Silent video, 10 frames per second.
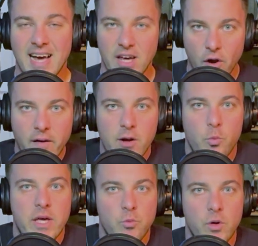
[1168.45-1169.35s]
And all right,
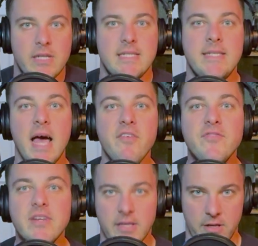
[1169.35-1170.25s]
Wigan weren't
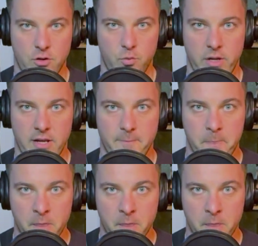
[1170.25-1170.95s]
definitely going to win it,